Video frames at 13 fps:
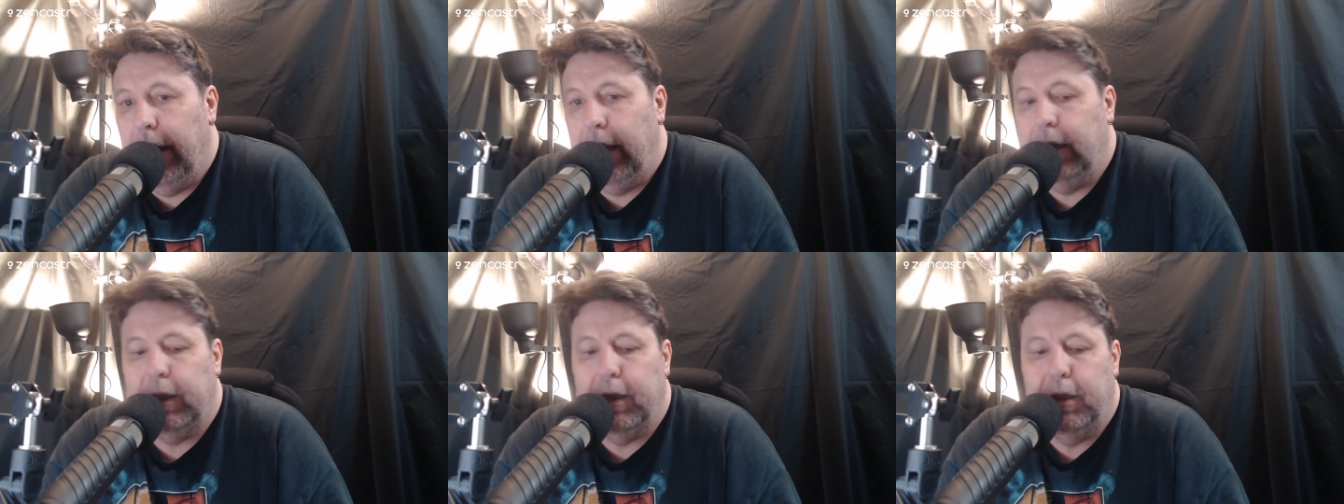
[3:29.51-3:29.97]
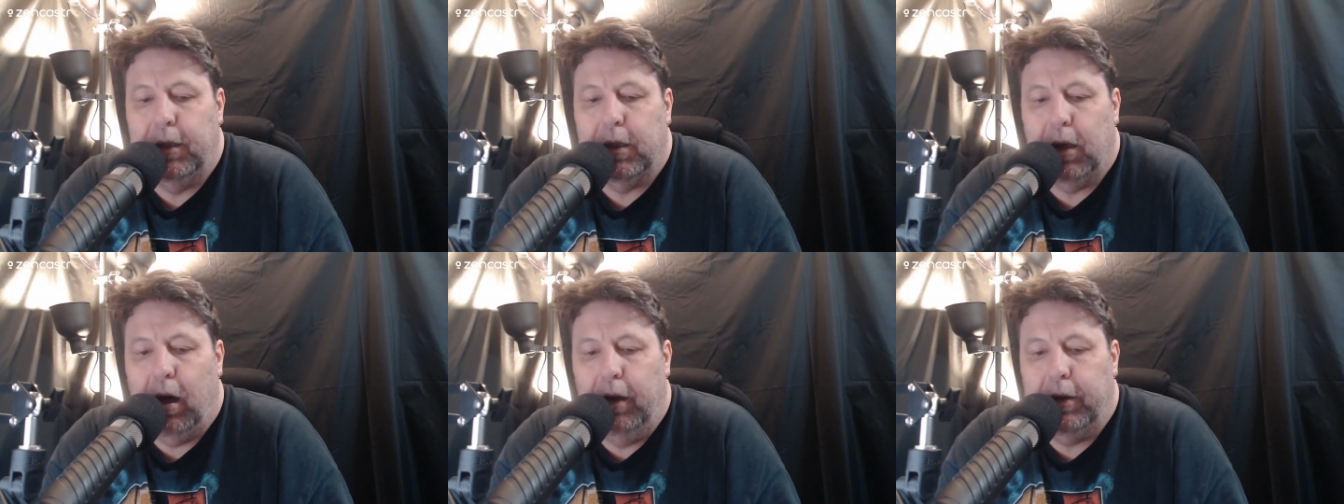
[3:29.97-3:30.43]
And he
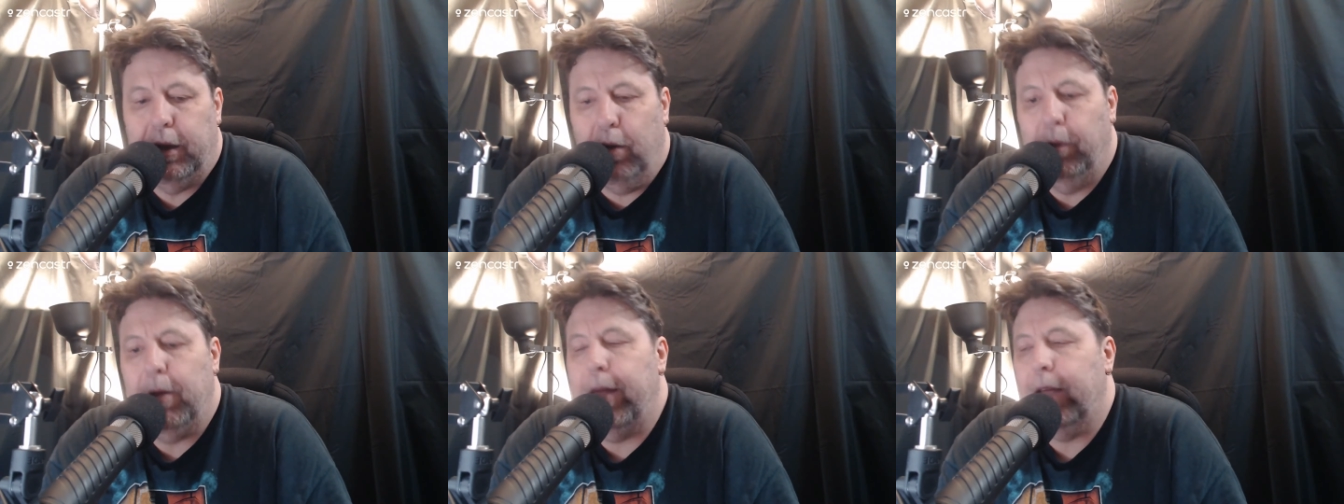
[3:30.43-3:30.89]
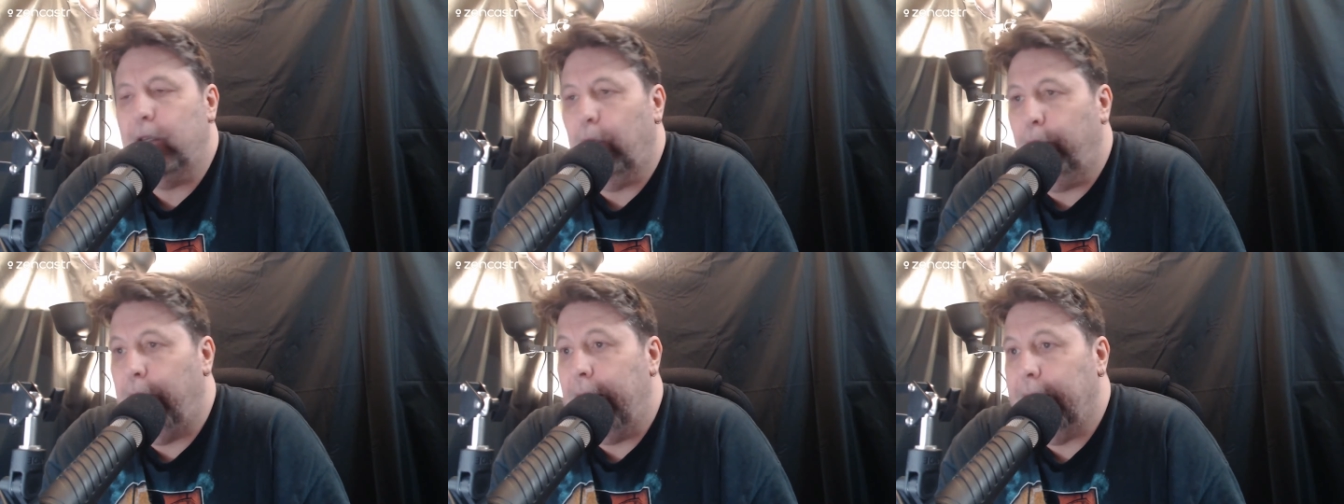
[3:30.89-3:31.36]
says, tell me
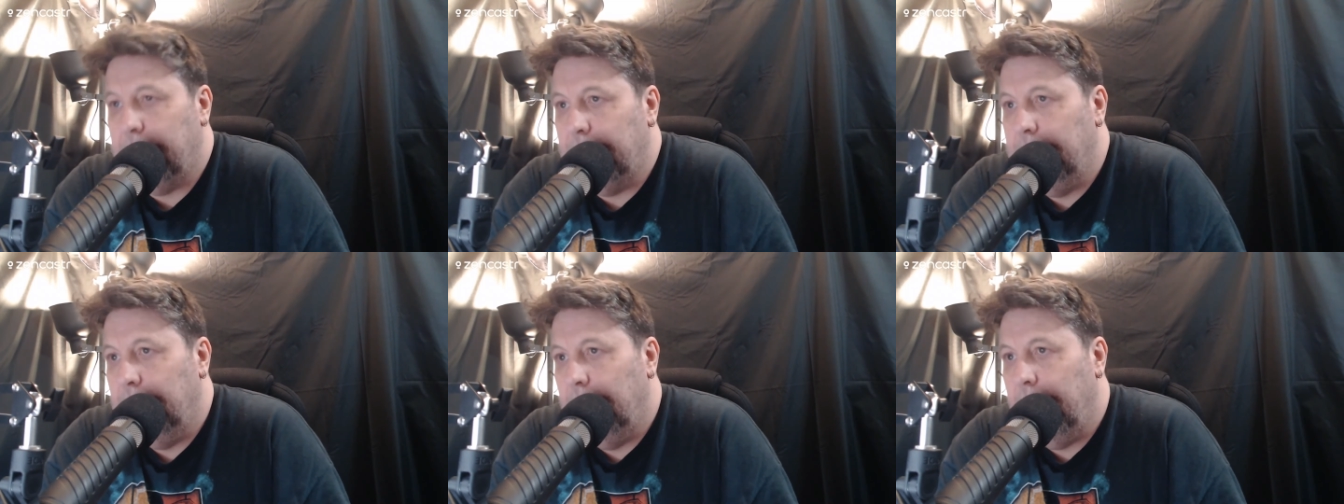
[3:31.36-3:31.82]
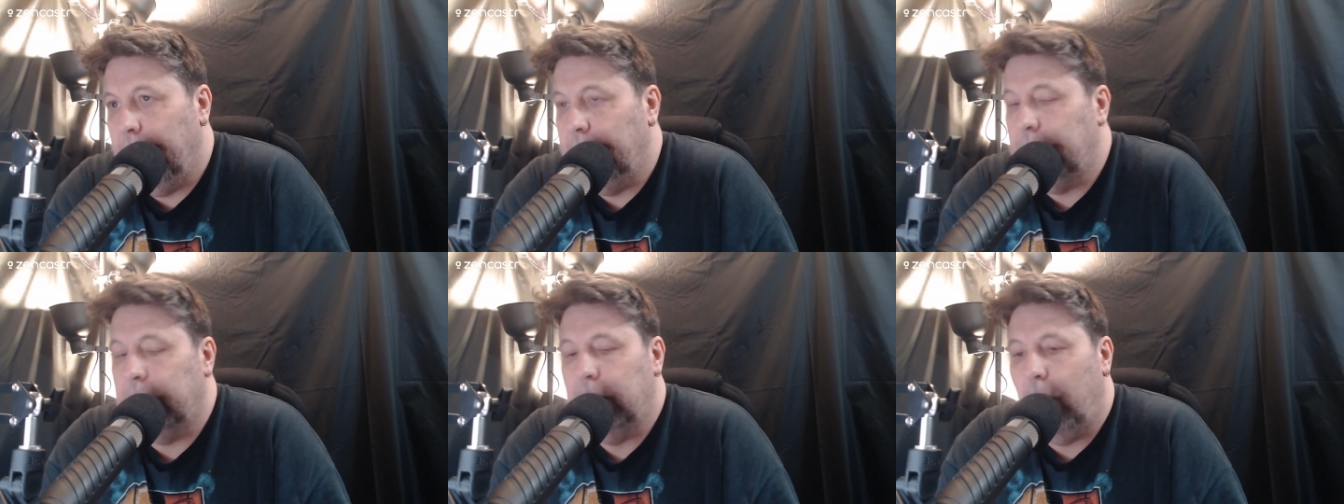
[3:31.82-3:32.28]
about your father.
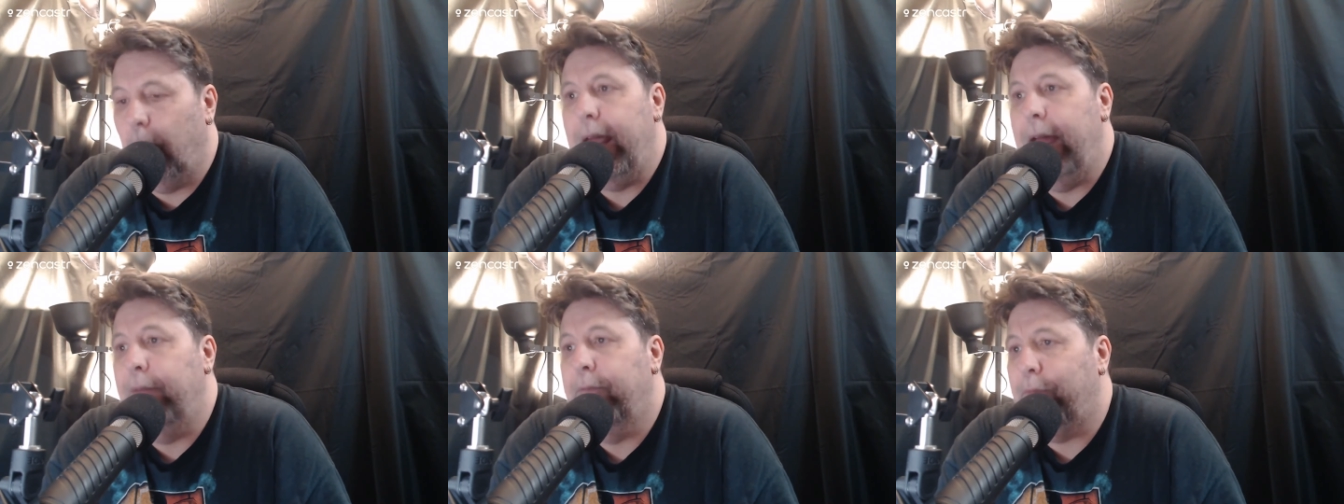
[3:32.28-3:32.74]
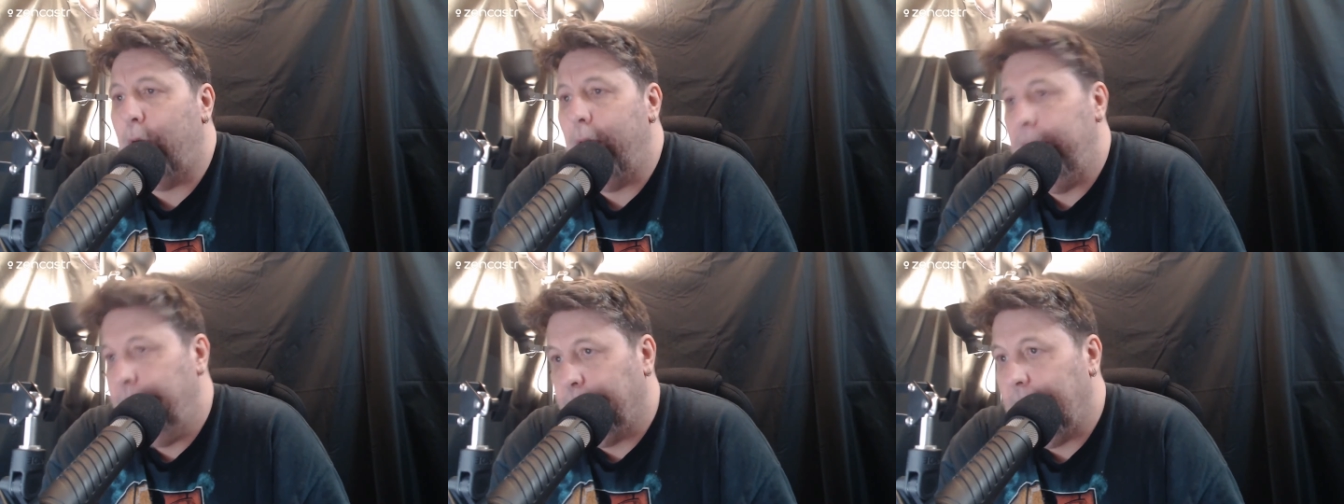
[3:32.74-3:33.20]
And he says, oh, I have
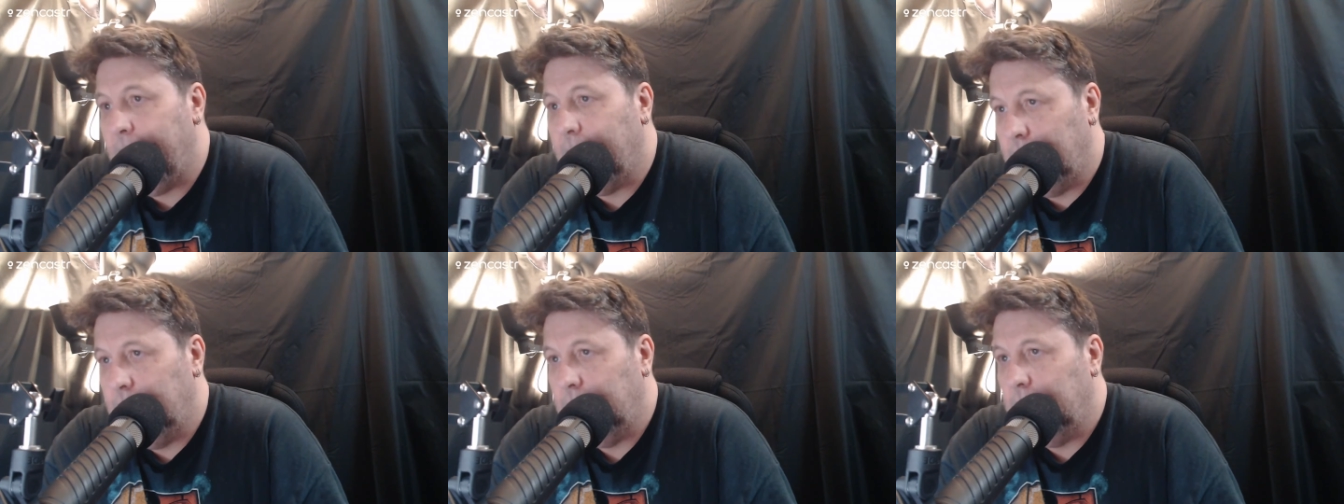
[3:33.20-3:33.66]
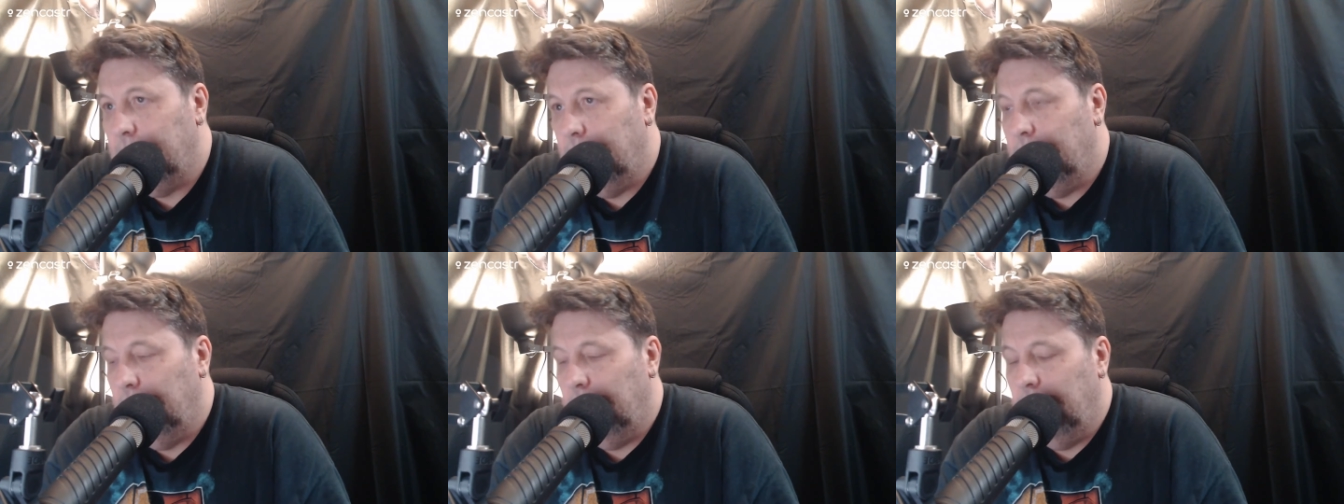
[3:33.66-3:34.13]
5 fathers.
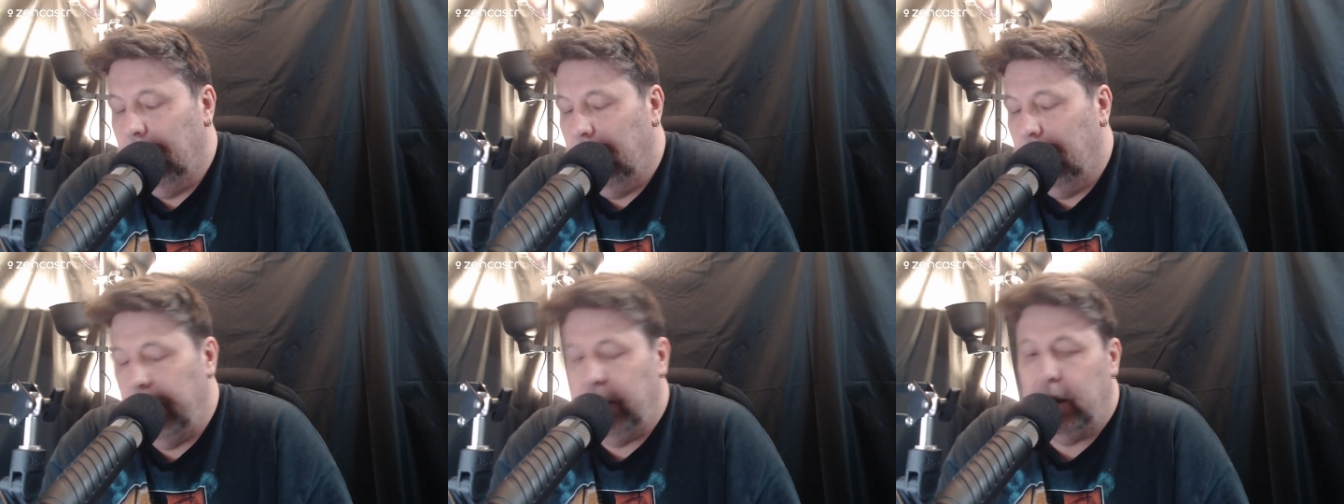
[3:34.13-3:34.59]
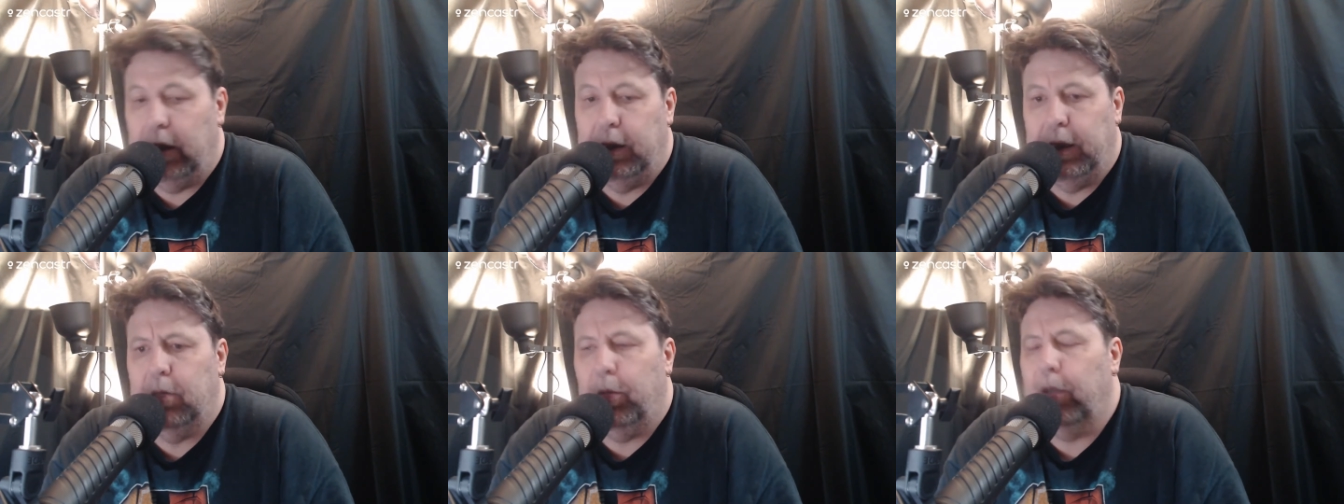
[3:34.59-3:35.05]
And
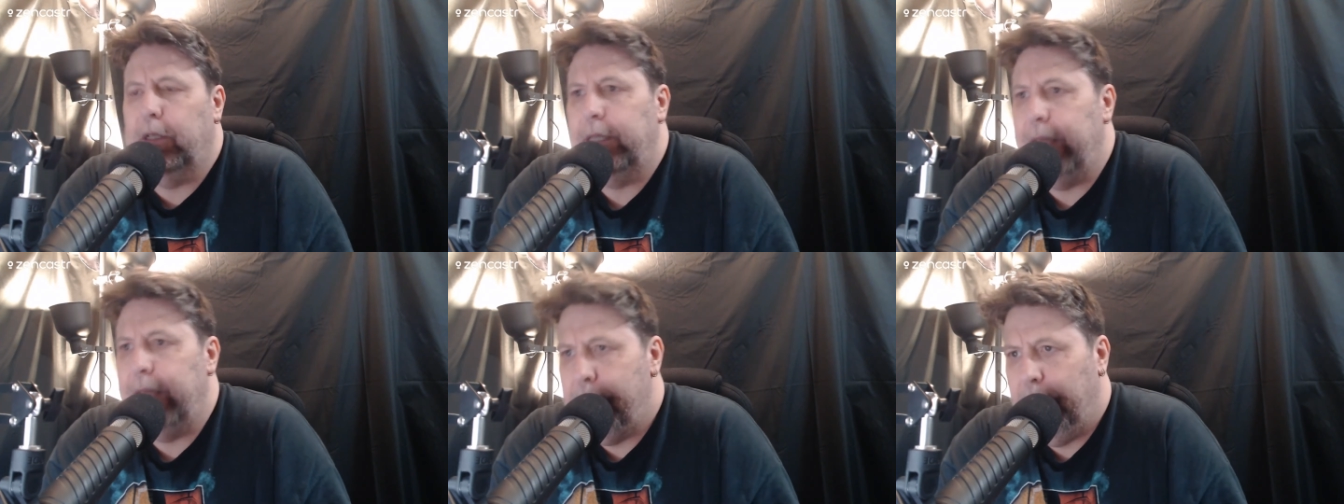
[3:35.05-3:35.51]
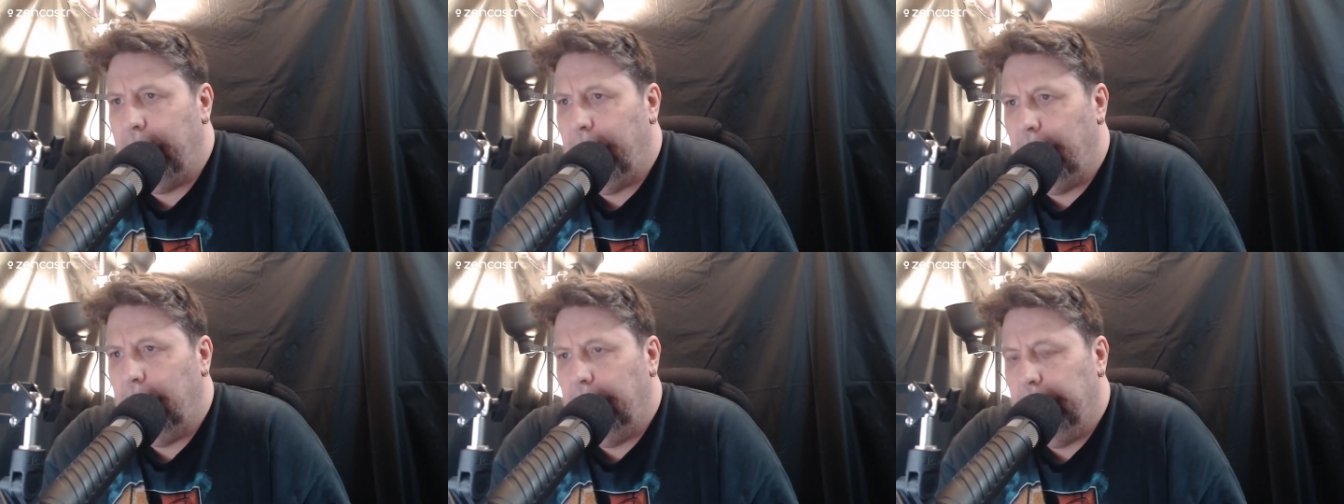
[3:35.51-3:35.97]
she says, what does that
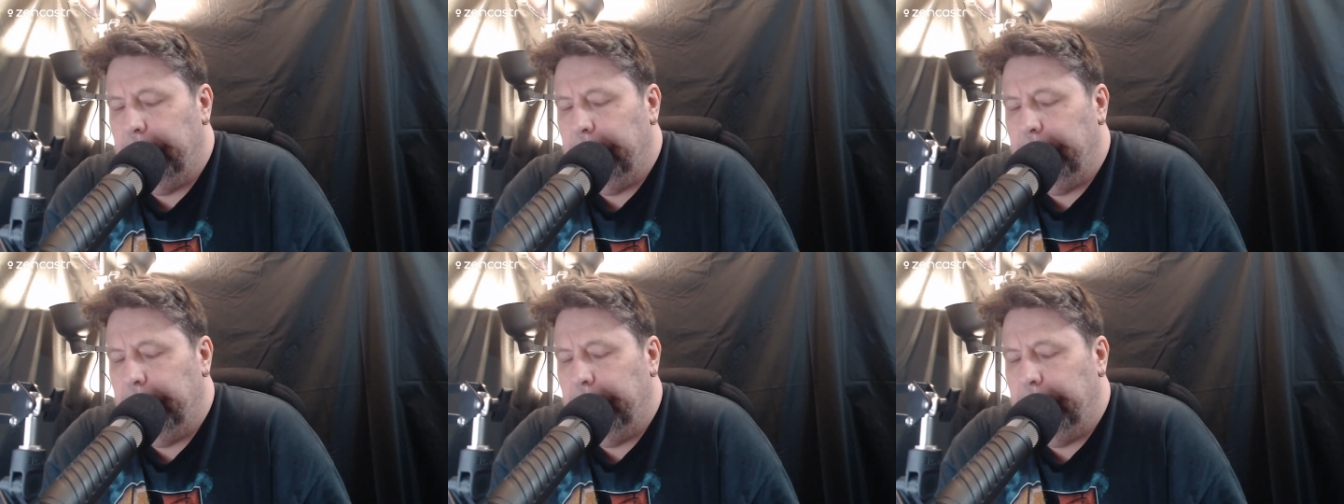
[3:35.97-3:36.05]
mean?